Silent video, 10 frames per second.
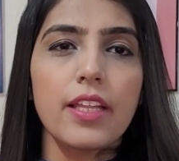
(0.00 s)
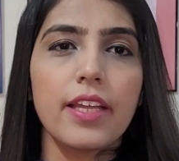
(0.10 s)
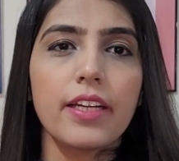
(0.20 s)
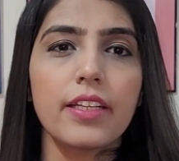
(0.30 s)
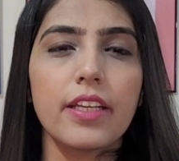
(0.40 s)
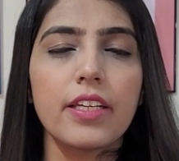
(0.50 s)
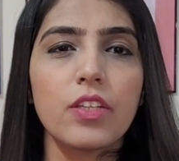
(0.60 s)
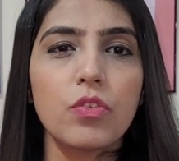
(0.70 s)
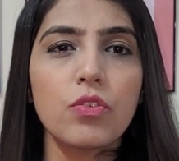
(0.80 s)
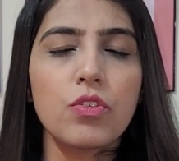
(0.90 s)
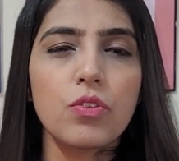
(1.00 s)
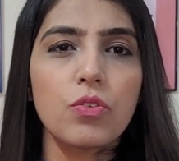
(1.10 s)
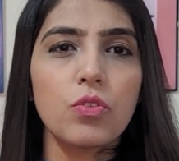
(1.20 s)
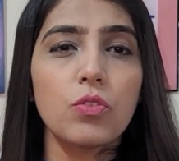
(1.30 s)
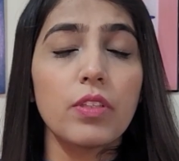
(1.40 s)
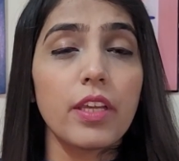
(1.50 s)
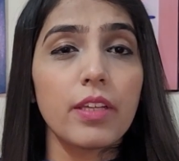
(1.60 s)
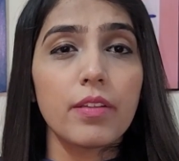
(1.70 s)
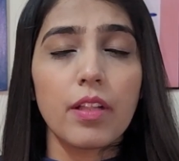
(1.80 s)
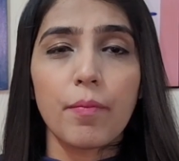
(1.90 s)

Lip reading: that they used to do, they